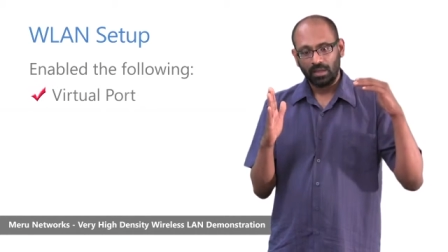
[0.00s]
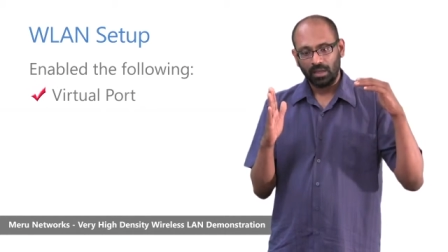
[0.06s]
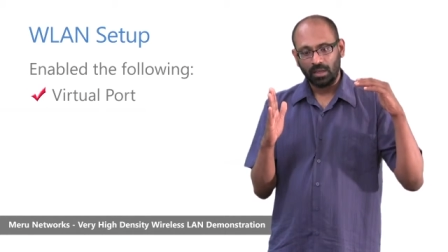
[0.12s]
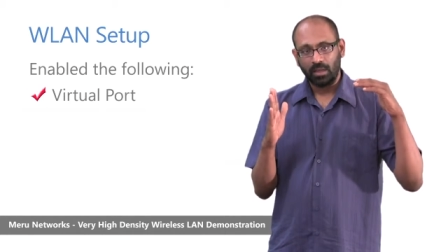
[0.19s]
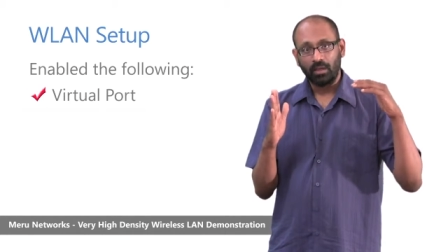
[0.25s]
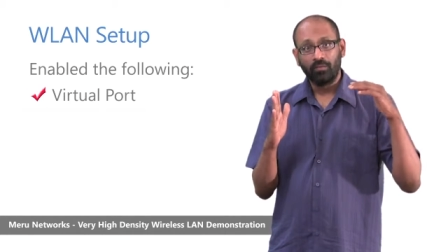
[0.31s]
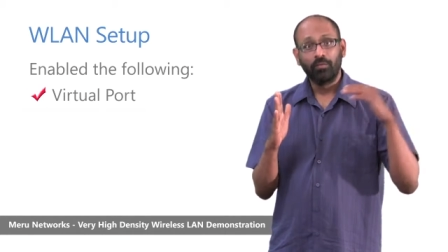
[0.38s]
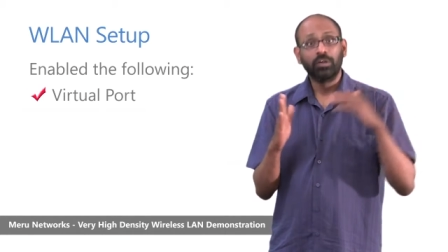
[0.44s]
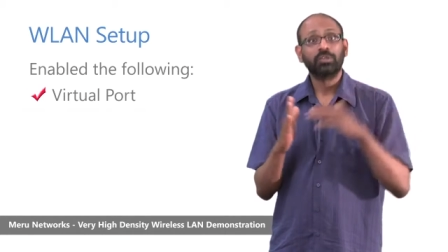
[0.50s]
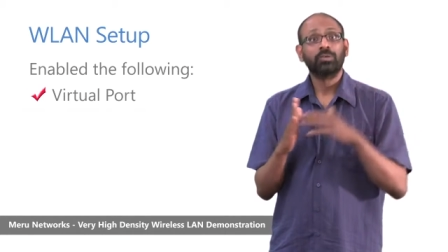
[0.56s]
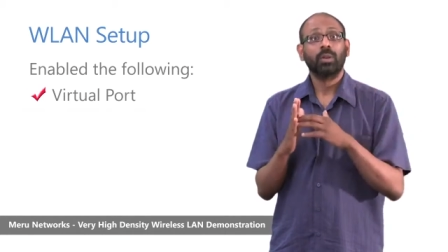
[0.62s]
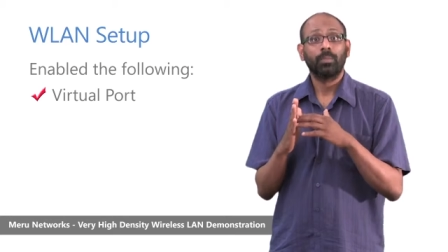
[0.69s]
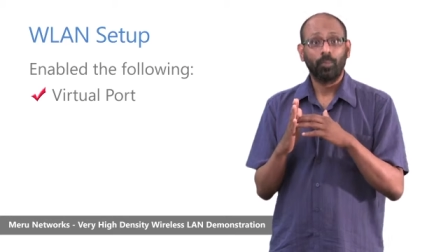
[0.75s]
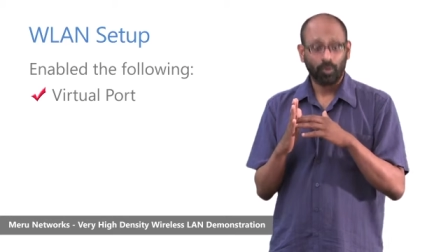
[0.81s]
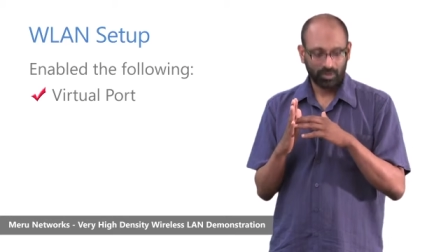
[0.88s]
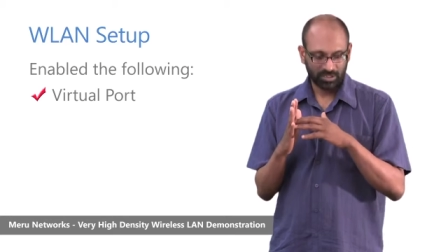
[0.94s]
uh,
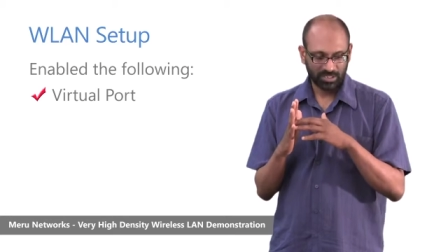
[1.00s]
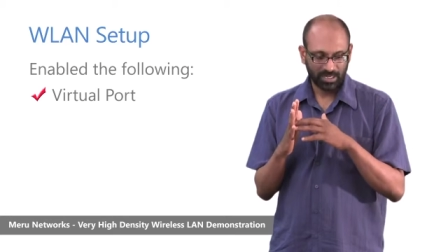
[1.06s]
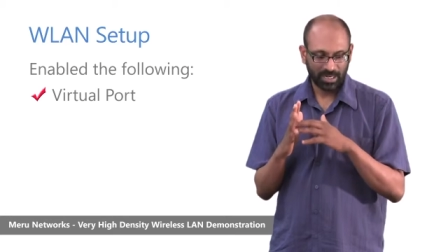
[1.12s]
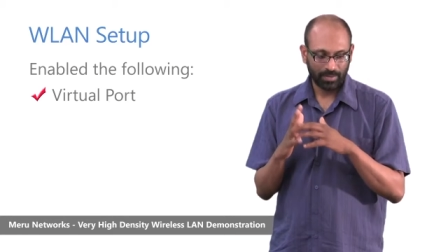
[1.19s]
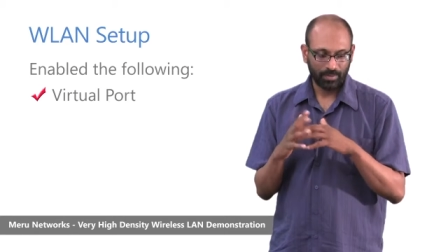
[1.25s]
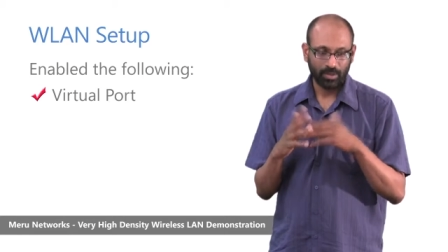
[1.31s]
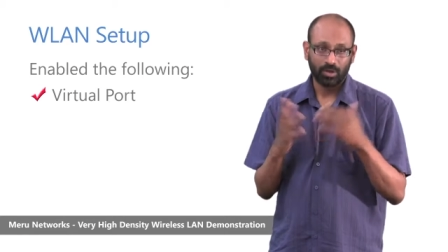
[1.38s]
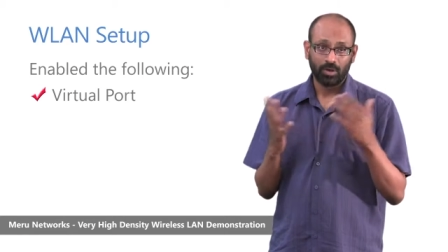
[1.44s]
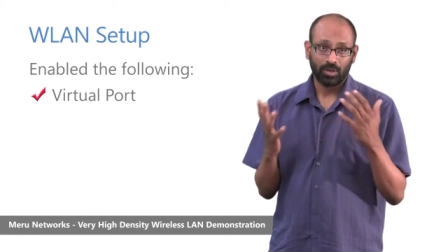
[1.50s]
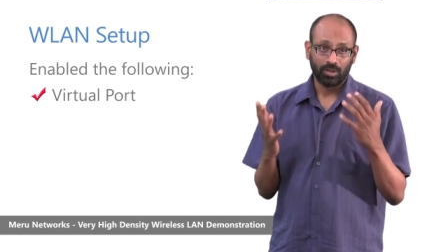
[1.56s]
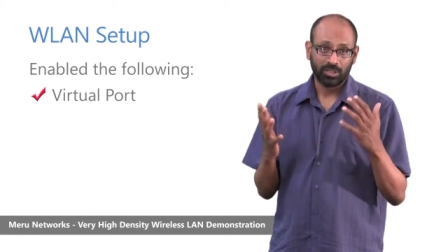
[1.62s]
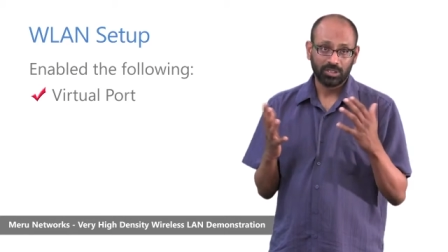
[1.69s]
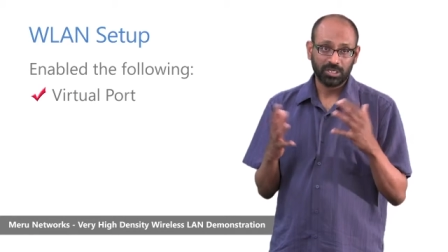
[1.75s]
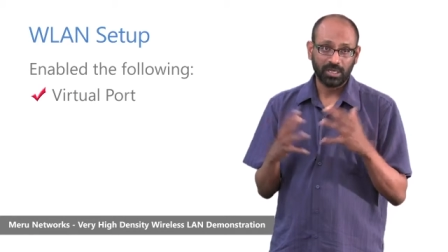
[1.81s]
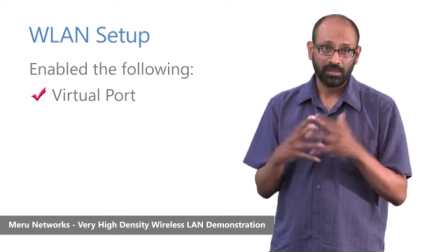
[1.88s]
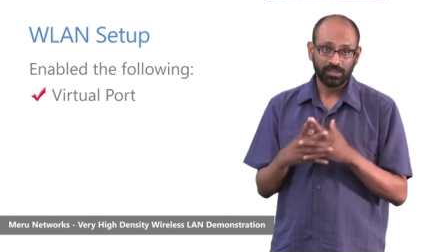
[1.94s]
virtual port is enabled on all
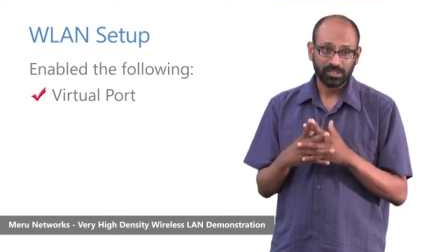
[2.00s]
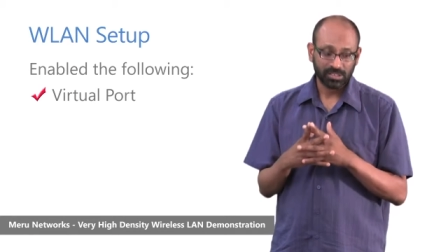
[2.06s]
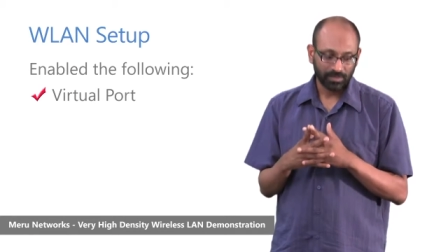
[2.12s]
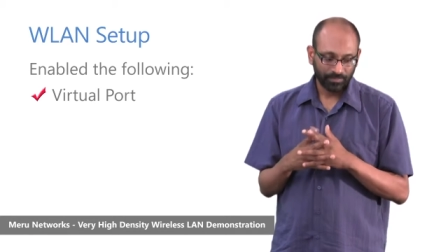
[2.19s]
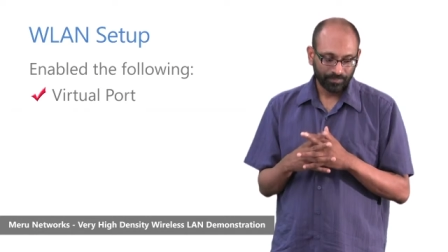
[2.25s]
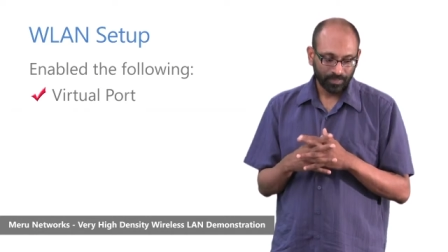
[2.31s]
the channels.